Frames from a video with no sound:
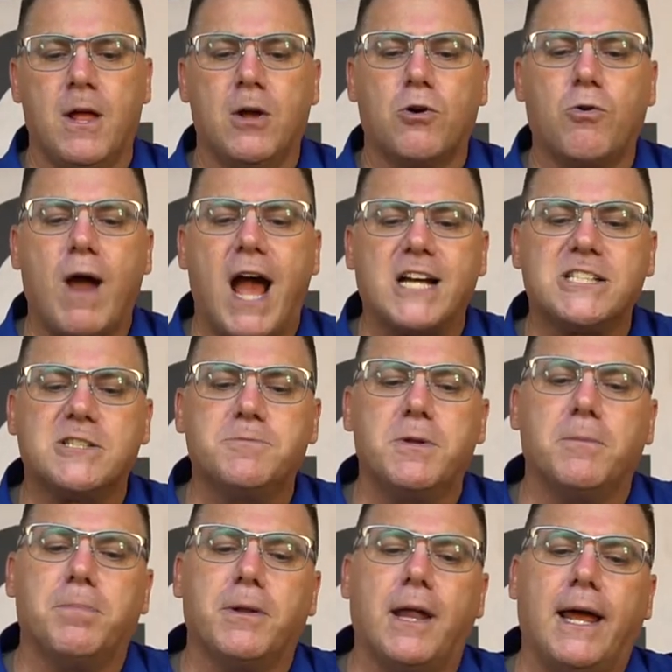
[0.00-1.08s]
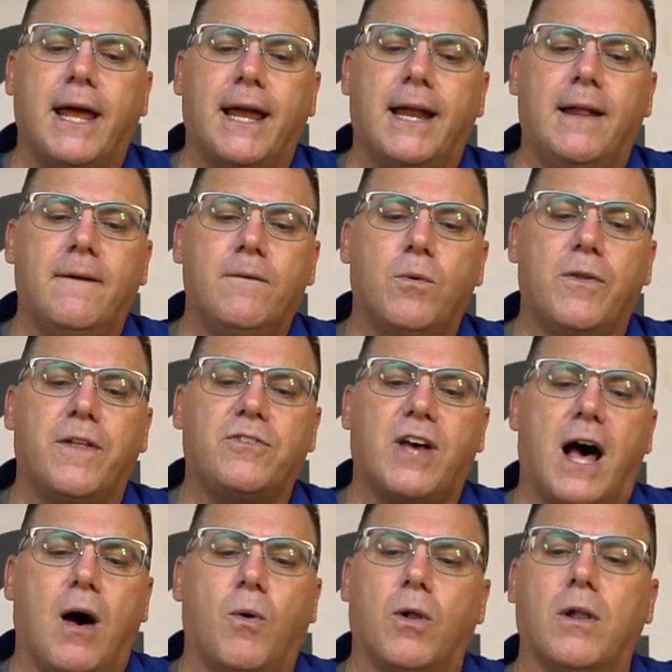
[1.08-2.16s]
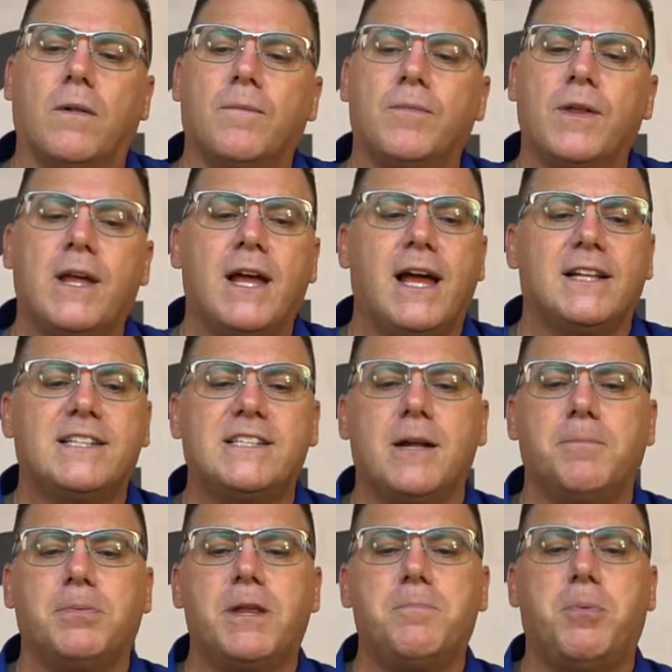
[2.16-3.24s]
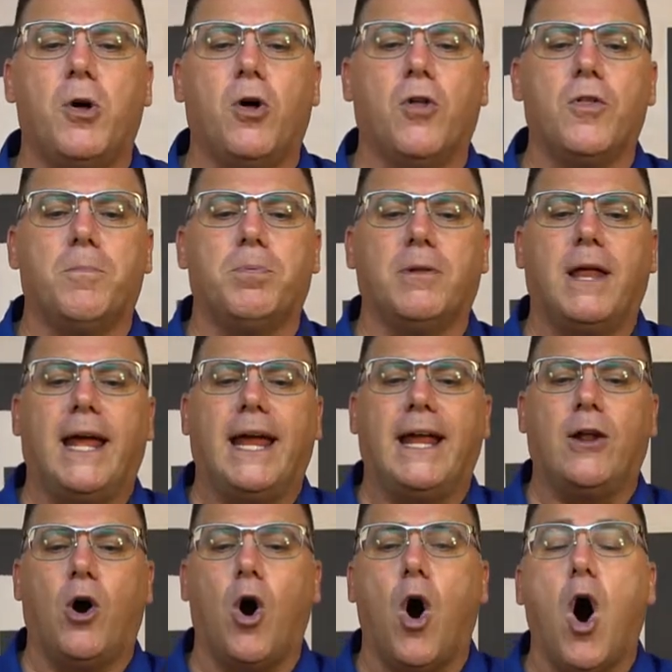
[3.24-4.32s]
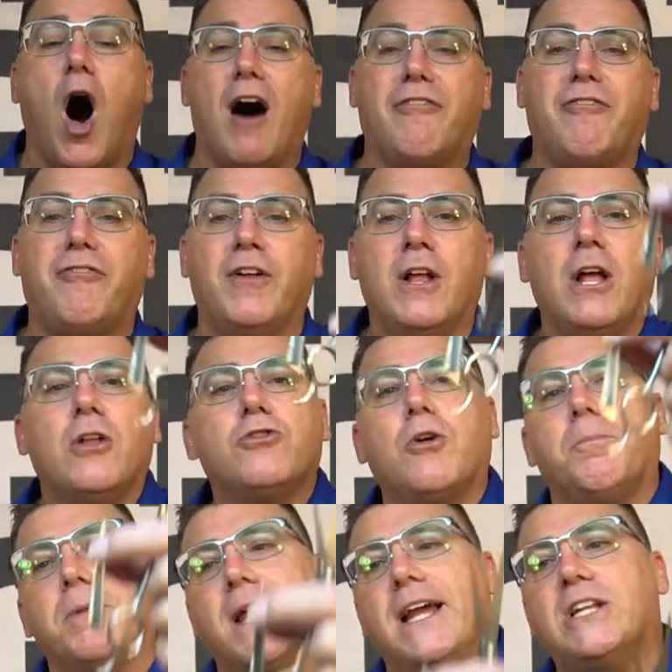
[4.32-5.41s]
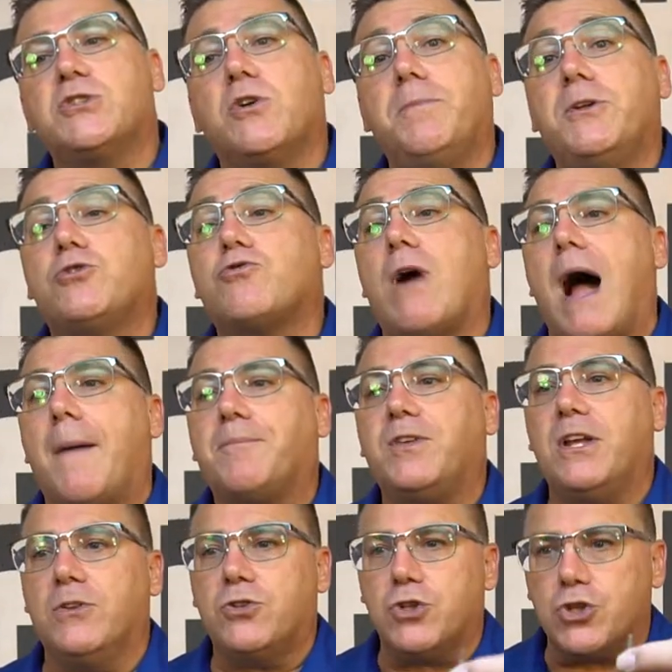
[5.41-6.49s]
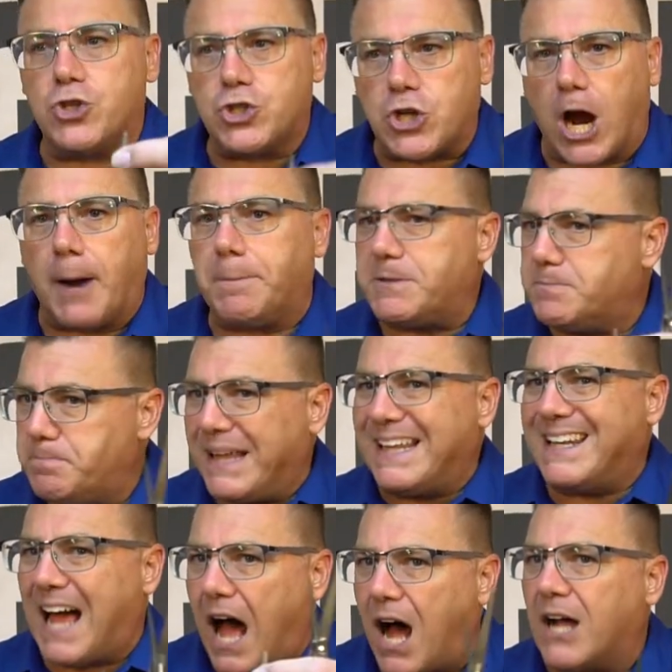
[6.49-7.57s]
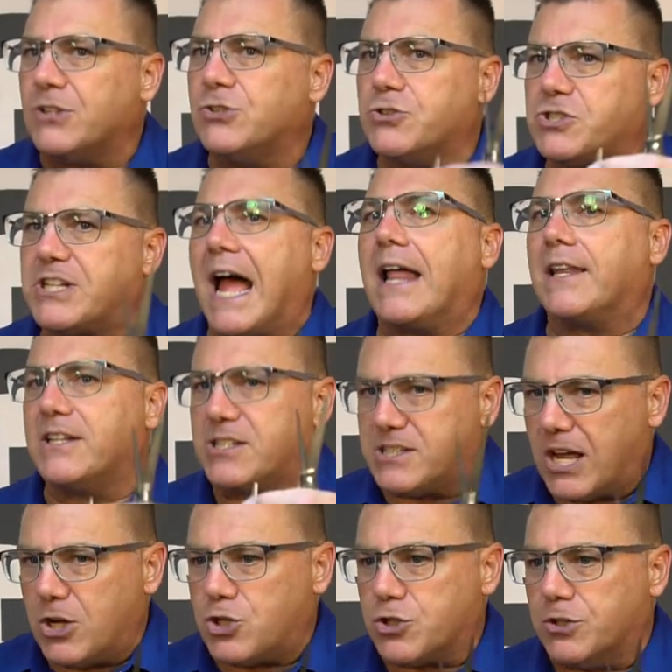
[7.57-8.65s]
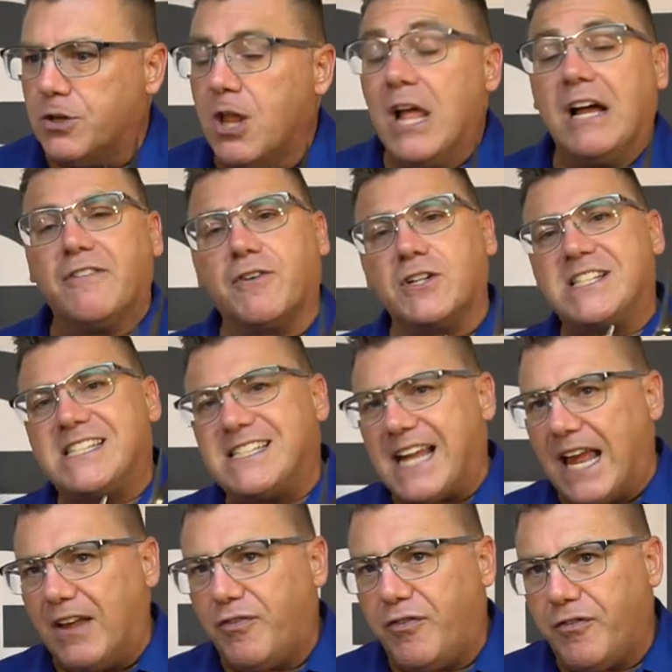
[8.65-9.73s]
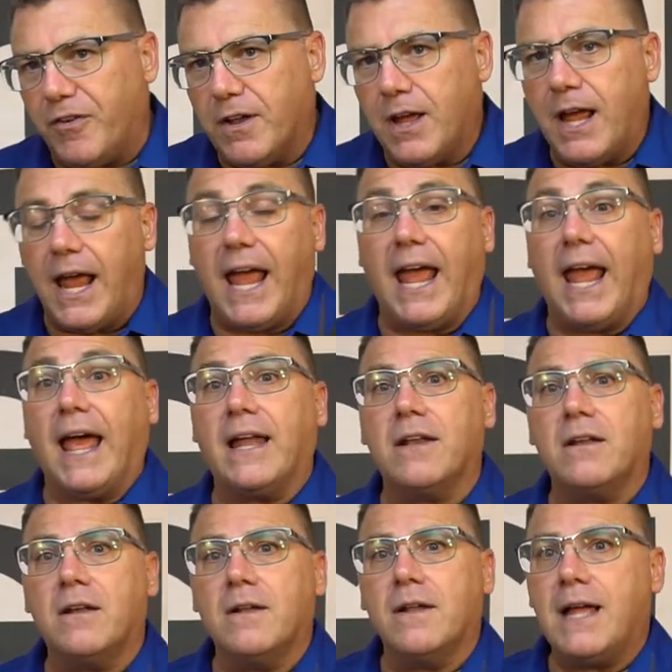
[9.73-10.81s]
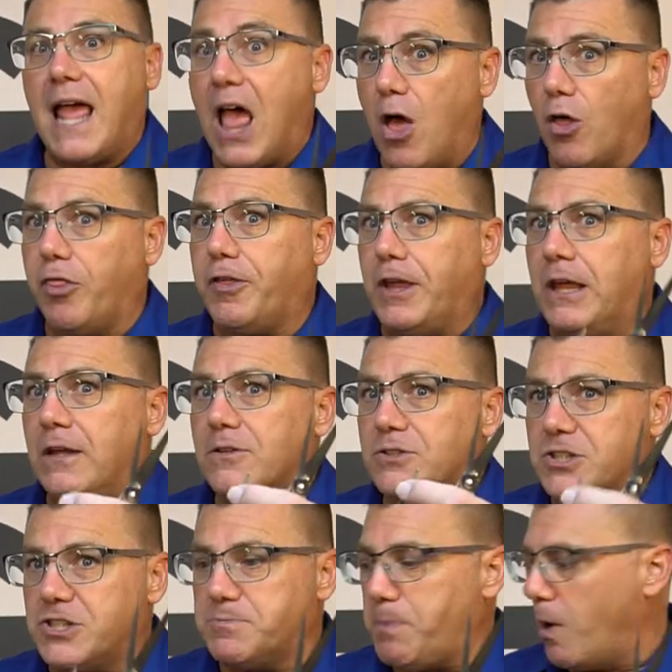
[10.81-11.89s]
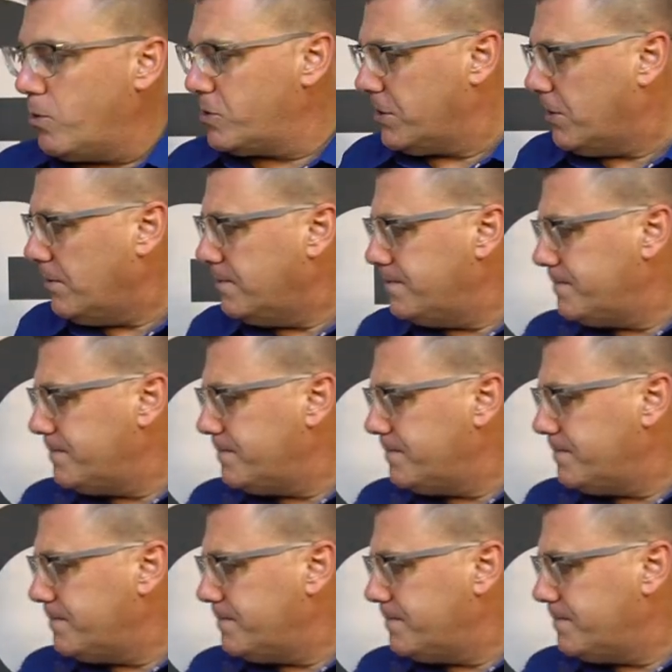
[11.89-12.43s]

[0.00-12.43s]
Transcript: Grasp the blade with a towel and simply pull the blade off. The blades will be dropped into the sharps bin on your styling station for safe and healthy disposal.